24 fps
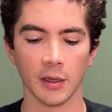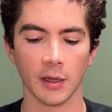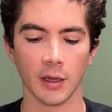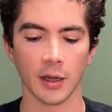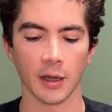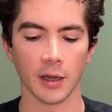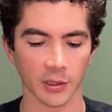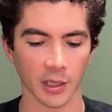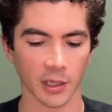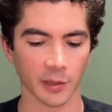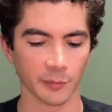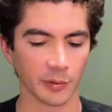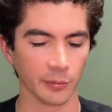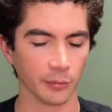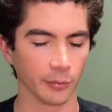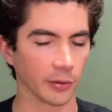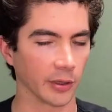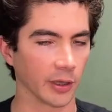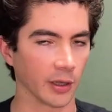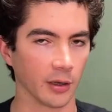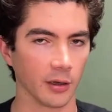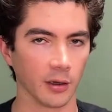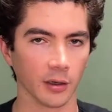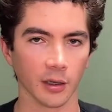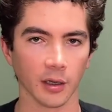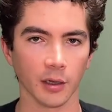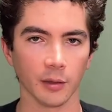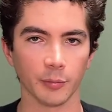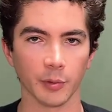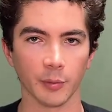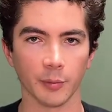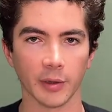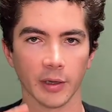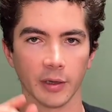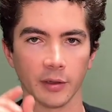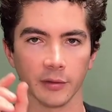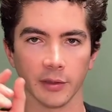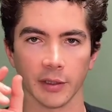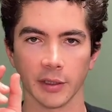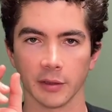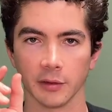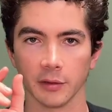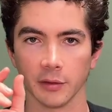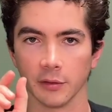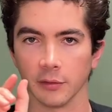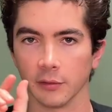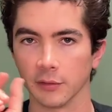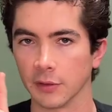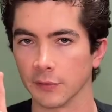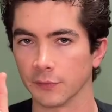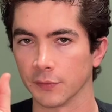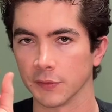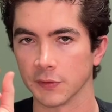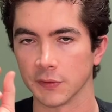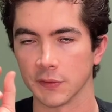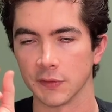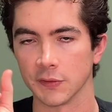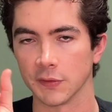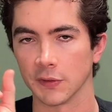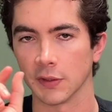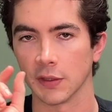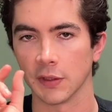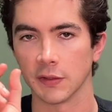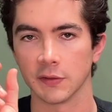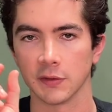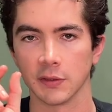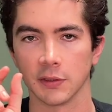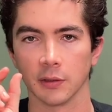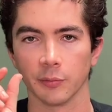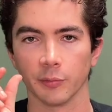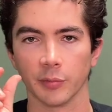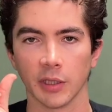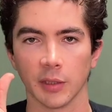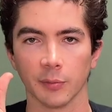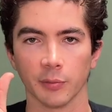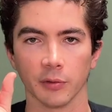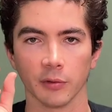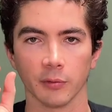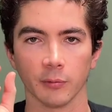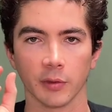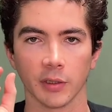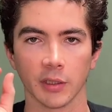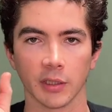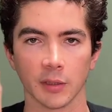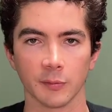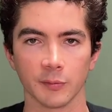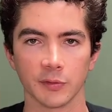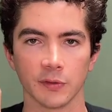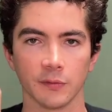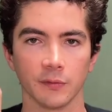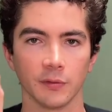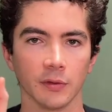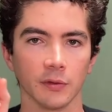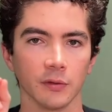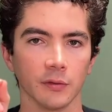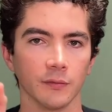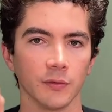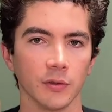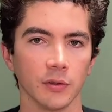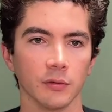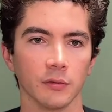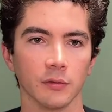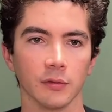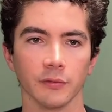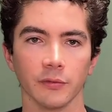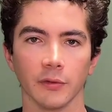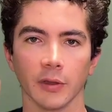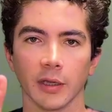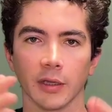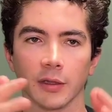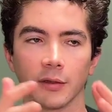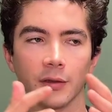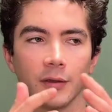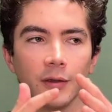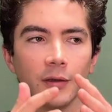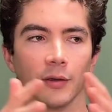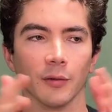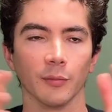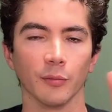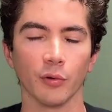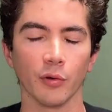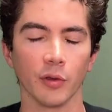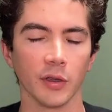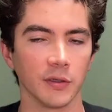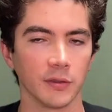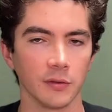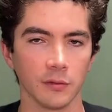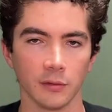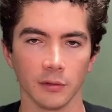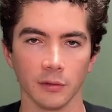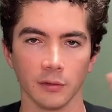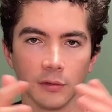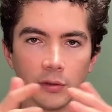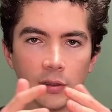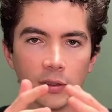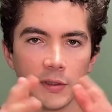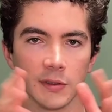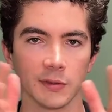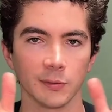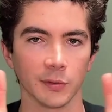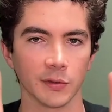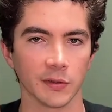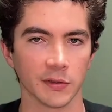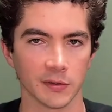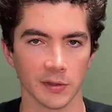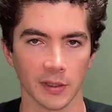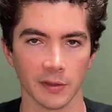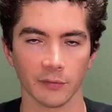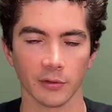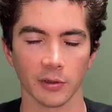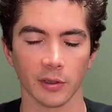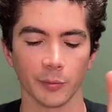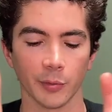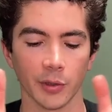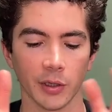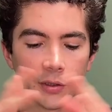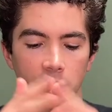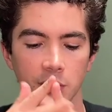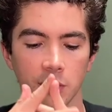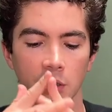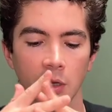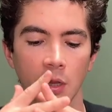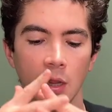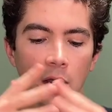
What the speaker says: A lot of people get hung up about like little differences that they see on paper when it comes to field of view of like, 0.2 degrees, which is not very much.